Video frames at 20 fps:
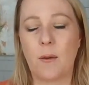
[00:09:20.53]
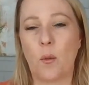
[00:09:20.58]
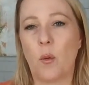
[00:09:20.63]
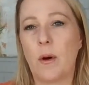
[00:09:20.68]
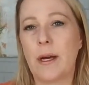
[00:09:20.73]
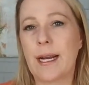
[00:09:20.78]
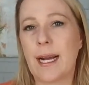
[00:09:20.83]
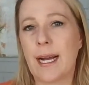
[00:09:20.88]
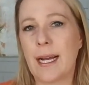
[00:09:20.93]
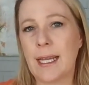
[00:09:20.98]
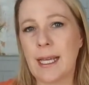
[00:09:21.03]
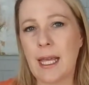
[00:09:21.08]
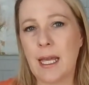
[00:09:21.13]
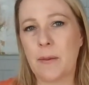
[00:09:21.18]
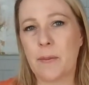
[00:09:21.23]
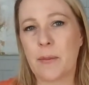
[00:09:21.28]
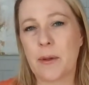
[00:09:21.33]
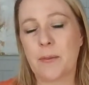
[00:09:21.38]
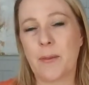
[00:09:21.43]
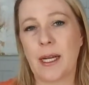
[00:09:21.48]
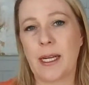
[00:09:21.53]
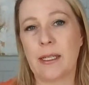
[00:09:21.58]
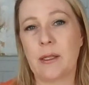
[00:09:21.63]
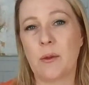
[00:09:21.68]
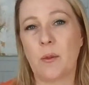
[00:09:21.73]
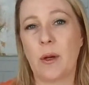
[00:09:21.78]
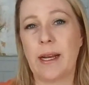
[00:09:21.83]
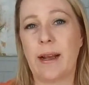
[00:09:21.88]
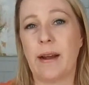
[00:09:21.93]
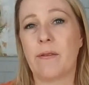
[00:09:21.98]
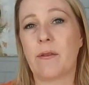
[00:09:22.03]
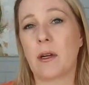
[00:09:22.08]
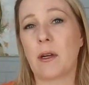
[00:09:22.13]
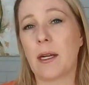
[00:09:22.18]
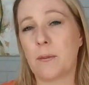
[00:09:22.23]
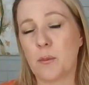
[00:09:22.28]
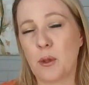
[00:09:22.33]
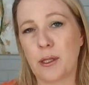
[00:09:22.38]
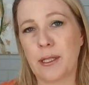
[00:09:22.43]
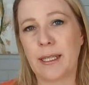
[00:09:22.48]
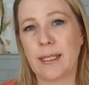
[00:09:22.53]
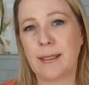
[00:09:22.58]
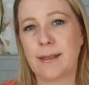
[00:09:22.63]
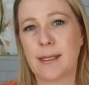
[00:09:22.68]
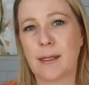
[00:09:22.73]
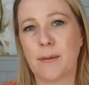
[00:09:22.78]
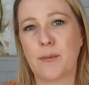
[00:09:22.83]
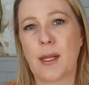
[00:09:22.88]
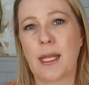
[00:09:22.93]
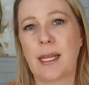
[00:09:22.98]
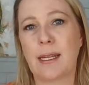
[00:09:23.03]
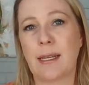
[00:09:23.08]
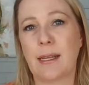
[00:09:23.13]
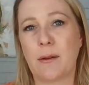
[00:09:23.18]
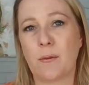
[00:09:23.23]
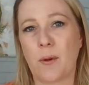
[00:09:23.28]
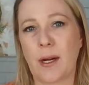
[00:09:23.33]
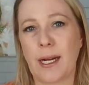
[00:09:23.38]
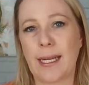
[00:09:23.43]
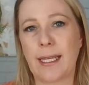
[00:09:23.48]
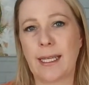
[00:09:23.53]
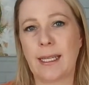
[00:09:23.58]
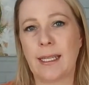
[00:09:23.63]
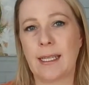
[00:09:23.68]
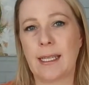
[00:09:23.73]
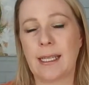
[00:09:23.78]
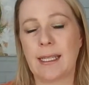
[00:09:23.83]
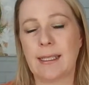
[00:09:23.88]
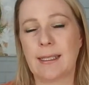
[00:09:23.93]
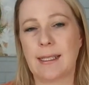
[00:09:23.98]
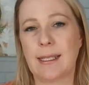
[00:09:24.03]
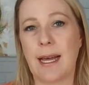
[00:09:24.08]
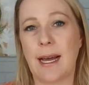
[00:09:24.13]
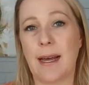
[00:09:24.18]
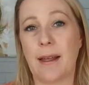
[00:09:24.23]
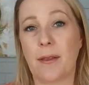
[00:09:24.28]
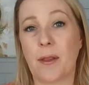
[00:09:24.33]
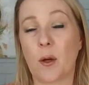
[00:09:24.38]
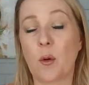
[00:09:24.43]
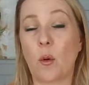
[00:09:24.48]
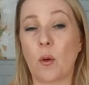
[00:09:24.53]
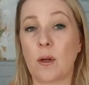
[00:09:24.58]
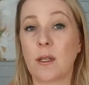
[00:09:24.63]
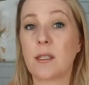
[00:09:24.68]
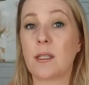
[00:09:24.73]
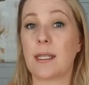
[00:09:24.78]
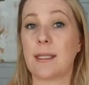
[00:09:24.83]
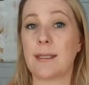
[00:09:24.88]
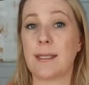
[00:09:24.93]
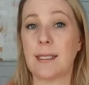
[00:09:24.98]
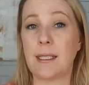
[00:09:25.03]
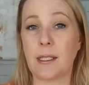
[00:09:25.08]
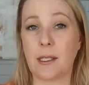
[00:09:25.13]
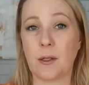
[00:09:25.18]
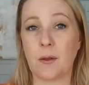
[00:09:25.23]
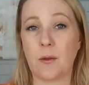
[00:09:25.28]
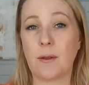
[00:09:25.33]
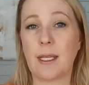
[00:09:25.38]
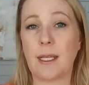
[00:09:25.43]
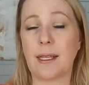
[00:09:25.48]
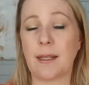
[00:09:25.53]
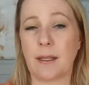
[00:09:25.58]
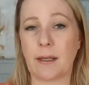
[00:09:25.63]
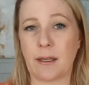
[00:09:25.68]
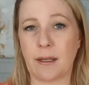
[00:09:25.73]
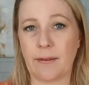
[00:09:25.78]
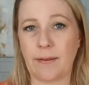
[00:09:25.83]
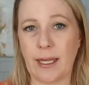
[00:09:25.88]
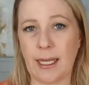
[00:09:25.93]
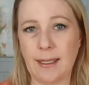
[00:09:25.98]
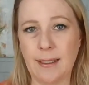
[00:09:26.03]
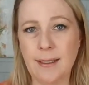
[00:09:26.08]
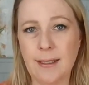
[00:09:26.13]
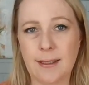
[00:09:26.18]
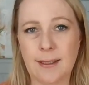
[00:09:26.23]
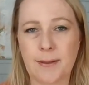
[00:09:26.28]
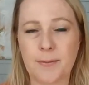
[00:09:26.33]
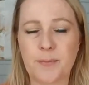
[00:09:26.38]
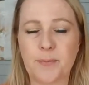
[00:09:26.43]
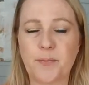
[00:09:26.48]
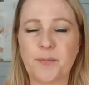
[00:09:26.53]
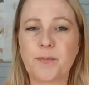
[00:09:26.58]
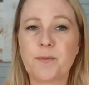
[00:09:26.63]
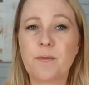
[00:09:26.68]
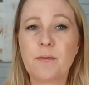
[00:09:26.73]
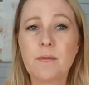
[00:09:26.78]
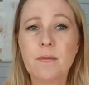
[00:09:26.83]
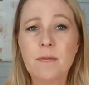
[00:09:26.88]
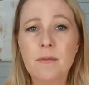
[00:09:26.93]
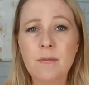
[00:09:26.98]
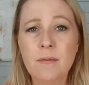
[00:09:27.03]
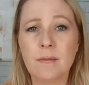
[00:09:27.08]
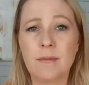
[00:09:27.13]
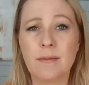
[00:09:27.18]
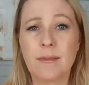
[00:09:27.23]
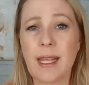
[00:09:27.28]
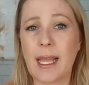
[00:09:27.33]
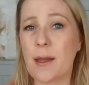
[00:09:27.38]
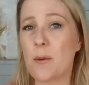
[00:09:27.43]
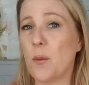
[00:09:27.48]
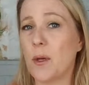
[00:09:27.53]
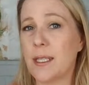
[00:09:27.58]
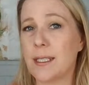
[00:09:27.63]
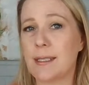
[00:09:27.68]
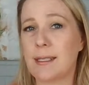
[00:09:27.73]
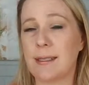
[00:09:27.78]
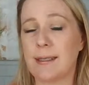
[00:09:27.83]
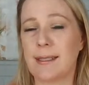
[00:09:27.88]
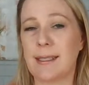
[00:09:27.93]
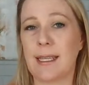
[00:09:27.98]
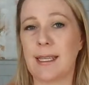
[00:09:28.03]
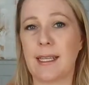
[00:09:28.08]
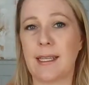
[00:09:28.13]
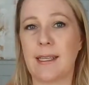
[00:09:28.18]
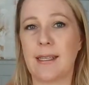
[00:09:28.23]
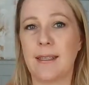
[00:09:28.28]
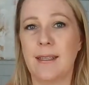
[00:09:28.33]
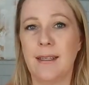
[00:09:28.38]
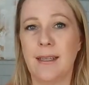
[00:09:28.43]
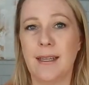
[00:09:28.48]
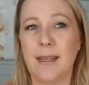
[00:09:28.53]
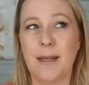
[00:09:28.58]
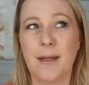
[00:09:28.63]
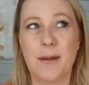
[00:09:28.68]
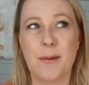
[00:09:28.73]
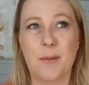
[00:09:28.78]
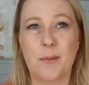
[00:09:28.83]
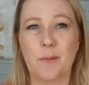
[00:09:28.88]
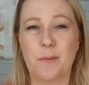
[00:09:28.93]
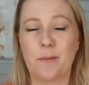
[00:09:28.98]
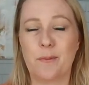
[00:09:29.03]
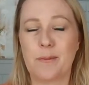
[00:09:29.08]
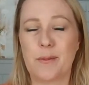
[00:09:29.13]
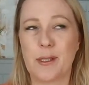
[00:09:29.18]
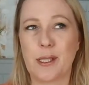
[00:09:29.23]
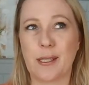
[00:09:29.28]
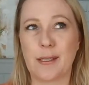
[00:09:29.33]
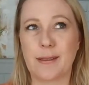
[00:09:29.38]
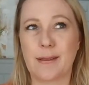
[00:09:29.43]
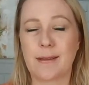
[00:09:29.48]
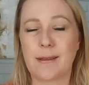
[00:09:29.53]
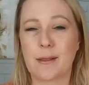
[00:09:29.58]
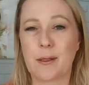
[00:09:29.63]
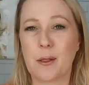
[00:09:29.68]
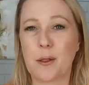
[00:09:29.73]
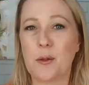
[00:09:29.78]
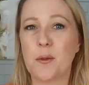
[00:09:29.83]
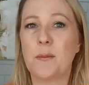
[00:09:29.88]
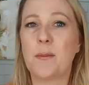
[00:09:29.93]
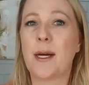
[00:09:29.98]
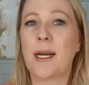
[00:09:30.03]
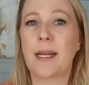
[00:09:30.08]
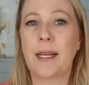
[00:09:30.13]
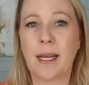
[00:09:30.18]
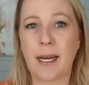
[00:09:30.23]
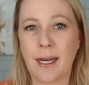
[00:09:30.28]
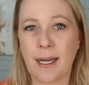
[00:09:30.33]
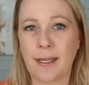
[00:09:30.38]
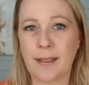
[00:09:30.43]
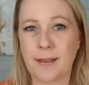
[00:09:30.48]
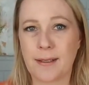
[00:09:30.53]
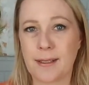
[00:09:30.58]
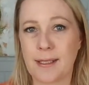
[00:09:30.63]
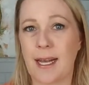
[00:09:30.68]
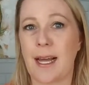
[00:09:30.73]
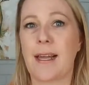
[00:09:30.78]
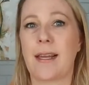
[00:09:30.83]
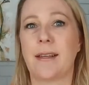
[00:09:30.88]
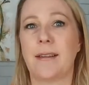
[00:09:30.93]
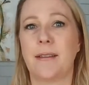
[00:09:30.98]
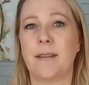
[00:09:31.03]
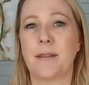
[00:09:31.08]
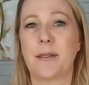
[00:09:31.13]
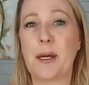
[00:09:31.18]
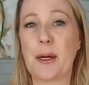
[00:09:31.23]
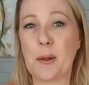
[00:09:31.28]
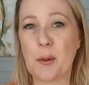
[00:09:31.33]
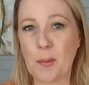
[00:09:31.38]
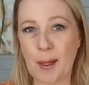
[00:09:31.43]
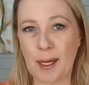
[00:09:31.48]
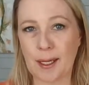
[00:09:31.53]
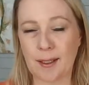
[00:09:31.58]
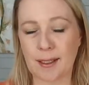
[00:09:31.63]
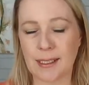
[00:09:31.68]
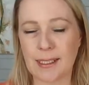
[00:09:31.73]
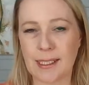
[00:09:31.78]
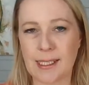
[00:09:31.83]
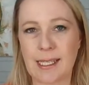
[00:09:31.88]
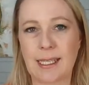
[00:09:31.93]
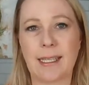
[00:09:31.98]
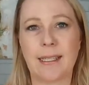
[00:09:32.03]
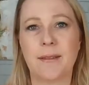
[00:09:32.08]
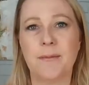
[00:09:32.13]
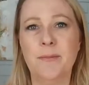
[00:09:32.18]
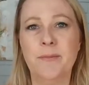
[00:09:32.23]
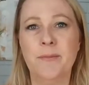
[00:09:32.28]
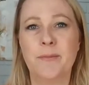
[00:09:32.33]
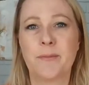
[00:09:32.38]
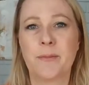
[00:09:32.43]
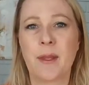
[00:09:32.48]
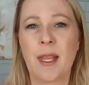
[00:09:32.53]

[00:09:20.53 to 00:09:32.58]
what I keep in mind whenever I'm putting something in writing is that the court doesn't know either of us. They want to see just kumbaya style co-parenting.